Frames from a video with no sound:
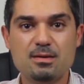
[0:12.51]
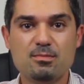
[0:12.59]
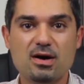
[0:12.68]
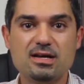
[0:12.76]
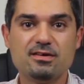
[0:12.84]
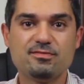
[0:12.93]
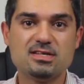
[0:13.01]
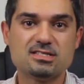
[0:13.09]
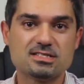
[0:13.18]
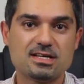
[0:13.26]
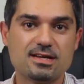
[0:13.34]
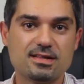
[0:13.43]
minor
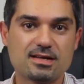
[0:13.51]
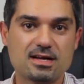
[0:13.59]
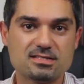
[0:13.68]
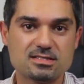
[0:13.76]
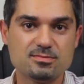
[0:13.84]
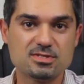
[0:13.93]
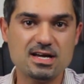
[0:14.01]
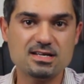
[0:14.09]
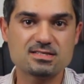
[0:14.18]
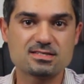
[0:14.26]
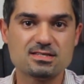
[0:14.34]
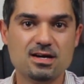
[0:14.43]
offences under the Customs
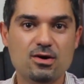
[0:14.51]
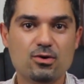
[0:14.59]
Act,